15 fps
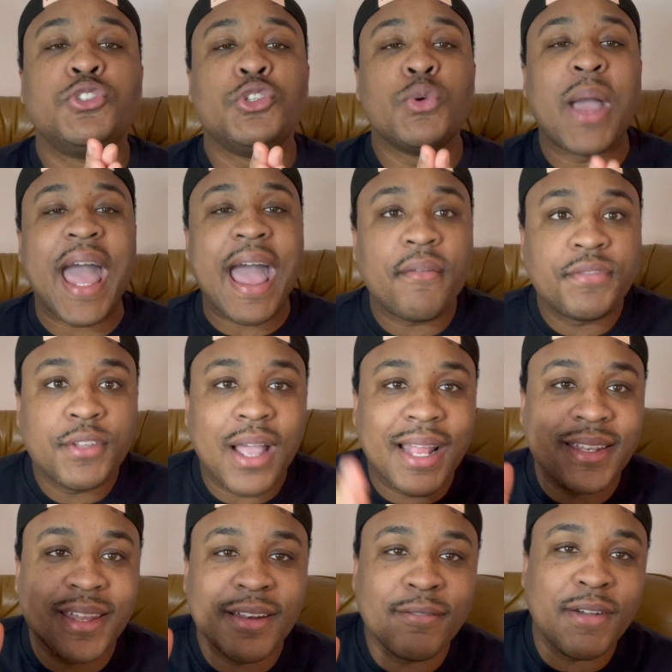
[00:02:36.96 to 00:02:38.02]
you have to
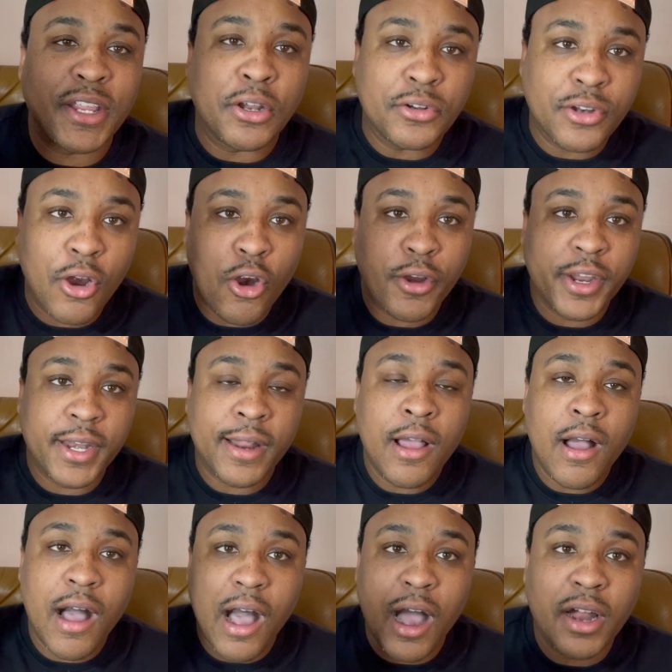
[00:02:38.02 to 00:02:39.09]
identify your target
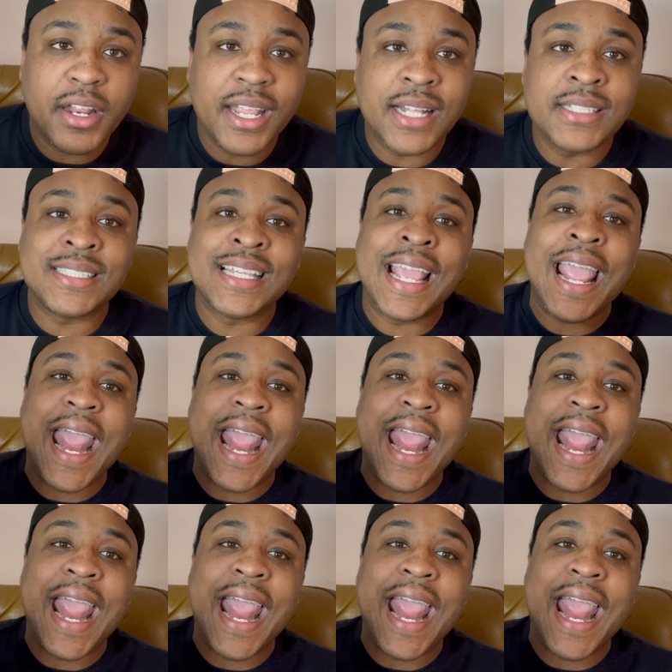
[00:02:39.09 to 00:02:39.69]
audience